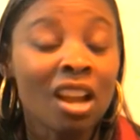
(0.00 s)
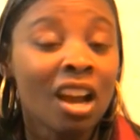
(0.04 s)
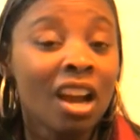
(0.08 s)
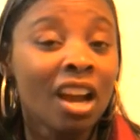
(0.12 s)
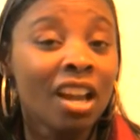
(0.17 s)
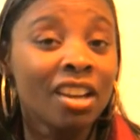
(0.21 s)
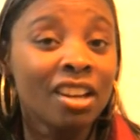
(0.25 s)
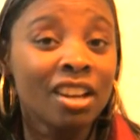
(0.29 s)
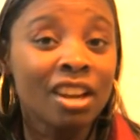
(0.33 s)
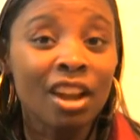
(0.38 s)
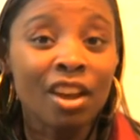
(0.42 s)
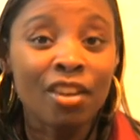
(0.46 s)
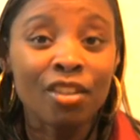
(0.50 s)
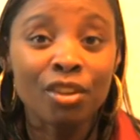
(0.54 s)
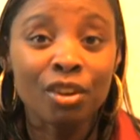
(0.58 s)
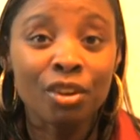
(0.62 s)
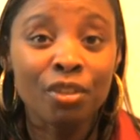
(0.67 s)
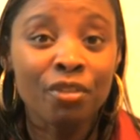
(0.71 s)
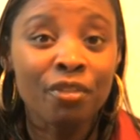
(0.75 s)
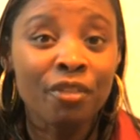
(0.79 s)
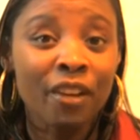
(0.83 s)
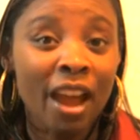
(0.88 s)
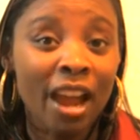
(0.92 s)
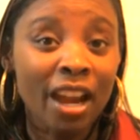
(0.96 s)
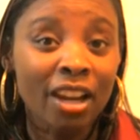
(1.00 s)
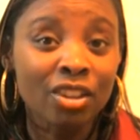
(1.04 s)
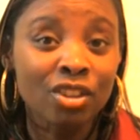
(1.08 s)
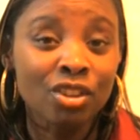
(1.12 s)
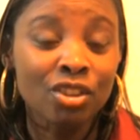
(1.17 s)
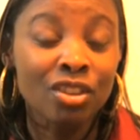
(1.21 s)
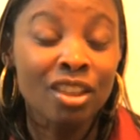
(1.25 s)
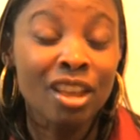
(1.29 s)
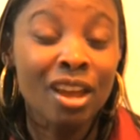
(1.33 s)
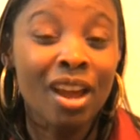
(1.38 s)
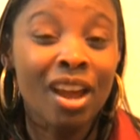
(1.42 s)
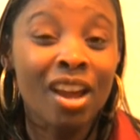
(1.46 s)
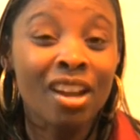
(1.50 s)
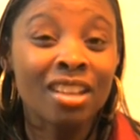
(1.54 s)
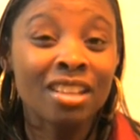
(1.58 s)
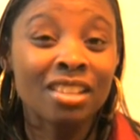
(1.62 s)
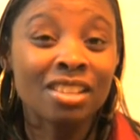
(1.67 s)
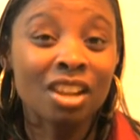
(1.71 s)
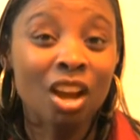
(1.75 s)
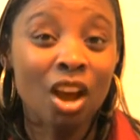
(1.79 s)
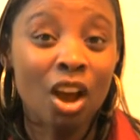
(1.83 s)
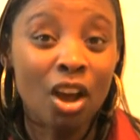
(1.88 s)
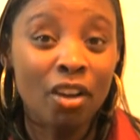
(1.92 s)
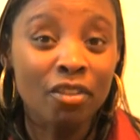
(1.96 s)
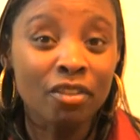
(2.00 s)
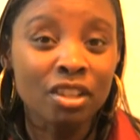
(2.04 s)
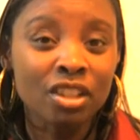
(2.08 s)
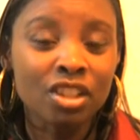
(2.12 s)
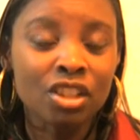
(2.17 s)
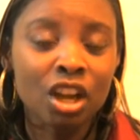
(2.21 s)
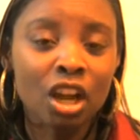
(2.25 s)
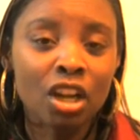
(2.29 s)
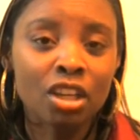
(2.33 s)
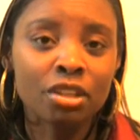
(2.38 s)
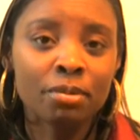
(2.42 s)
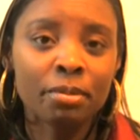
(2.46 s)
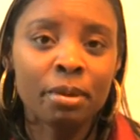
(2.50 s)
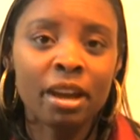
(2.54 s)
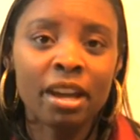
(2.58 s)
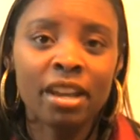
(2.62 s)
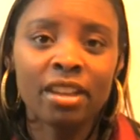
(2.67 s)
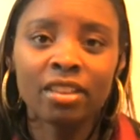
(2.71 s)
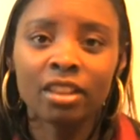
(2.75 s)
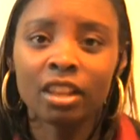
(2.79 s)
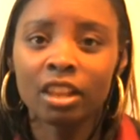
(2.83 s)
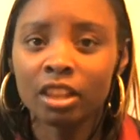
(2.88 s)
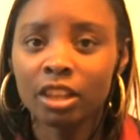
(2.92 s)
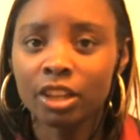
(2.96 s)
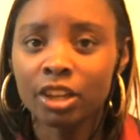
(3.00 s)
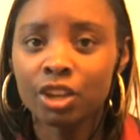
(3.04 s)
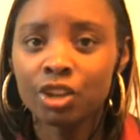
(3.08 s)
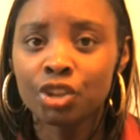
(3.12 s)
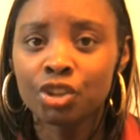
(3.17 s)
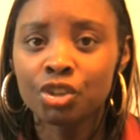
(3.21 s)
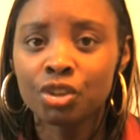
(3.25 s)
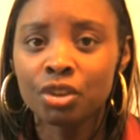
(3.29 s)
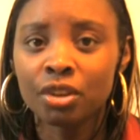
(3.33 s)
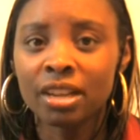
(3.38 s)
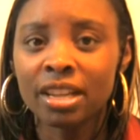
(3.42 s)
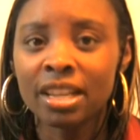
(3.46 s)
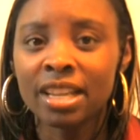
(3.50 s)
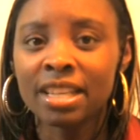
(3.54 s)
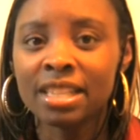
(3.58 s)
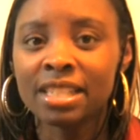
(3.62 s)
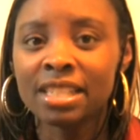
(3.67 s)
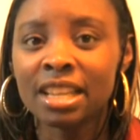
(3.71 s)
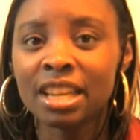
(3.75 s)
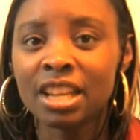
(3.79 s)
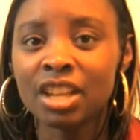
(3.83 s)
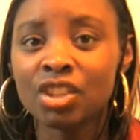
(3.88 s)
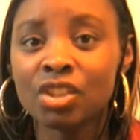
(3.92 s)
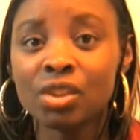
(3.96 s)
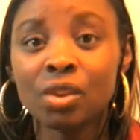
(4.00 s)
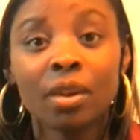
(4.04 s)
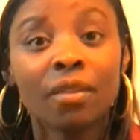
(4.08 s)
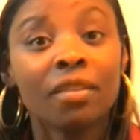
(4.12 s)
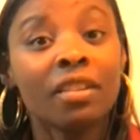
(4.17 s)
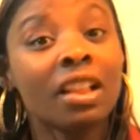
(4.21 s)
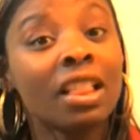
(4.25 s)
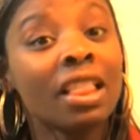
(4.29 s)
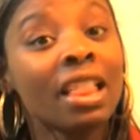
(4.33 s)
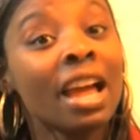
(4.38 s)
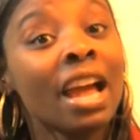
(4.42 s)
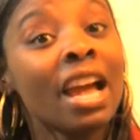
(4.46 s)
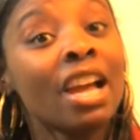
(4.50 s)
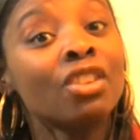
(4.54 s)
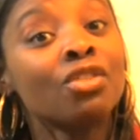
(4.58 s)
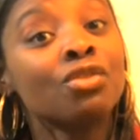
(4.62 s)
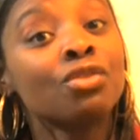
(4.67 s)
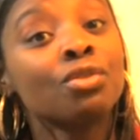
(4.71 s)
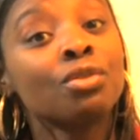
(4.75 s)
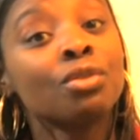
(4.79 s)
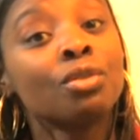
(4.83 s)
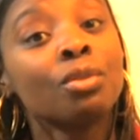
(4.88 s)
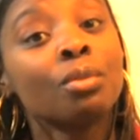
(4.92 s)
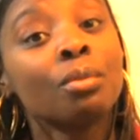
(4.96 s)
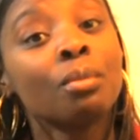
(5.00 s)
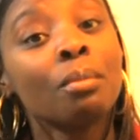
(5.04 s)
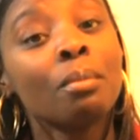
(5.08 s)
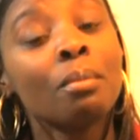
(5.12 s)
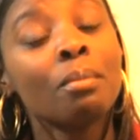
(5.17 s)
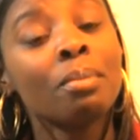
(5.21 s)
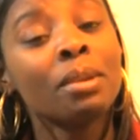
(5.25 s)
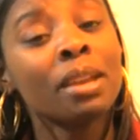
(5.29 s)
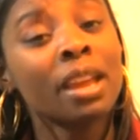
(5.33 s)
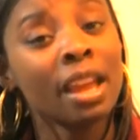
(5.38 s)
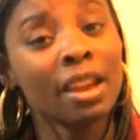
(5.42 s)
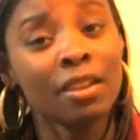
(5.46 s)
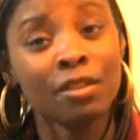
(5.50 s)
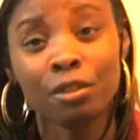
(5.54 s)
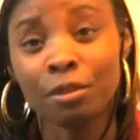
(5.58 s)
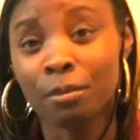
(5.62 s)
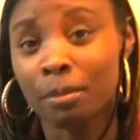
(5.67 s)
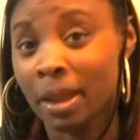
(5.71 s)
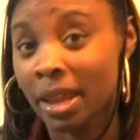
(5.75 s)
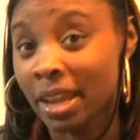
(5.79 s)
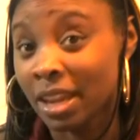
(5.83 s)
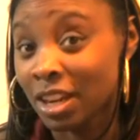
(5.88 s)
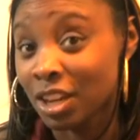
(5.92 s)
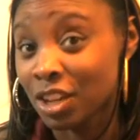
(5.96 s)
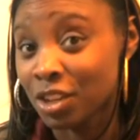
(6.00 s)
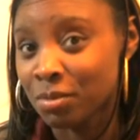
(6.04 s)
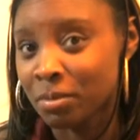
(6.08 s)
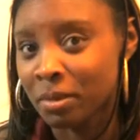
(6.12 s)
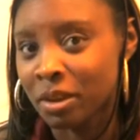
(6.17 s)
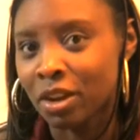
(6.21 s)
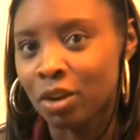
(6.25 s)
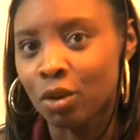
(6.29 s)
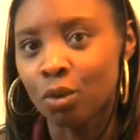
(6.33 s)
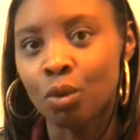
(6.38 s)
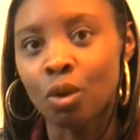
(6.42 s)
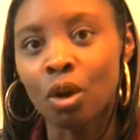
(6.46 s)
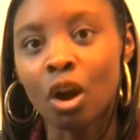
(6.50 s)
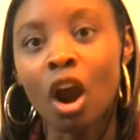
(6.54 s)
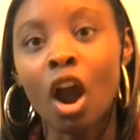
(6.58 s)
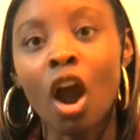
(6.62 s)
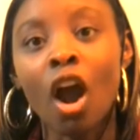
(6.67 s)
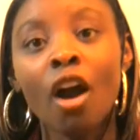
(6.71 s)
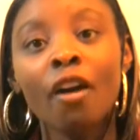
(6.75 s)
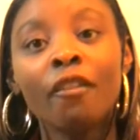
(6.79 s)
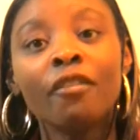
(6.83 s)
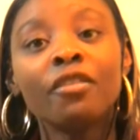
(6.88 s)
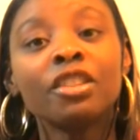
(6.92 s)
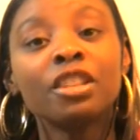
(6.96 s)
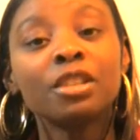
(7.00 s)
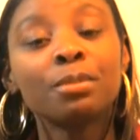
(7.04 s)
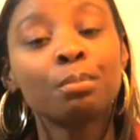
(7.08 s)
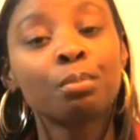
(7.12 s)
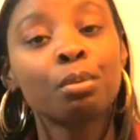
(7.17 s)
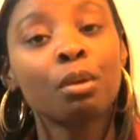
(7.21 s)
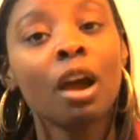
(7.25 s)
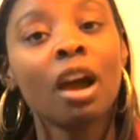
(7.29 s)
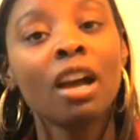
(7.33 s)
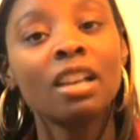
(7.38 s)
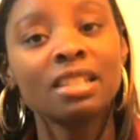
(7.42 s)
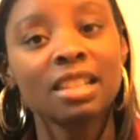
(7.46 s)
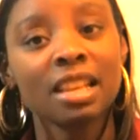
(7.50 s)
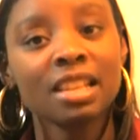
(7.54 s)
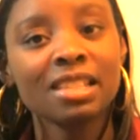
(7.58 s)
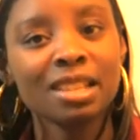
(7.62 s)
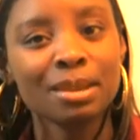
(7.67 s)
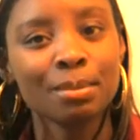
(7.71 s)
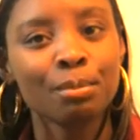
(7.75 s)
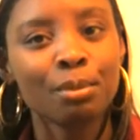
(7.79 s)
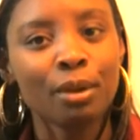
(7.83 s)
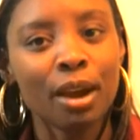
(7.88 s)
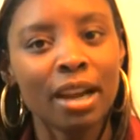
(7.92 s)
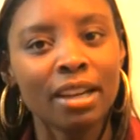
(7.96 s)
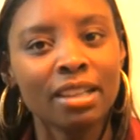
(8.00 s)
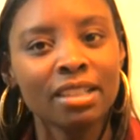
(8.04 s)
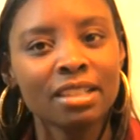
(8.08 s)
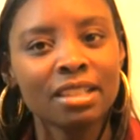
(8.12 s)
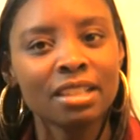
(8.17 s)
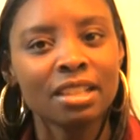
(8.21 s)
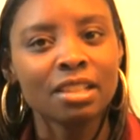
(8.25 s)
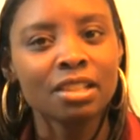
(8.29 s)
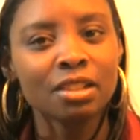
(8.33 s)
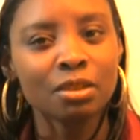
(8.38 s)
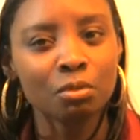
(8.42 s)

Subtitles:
Another factor that is often talked about in the literature is the issue of classroom behavior management or office processing practices.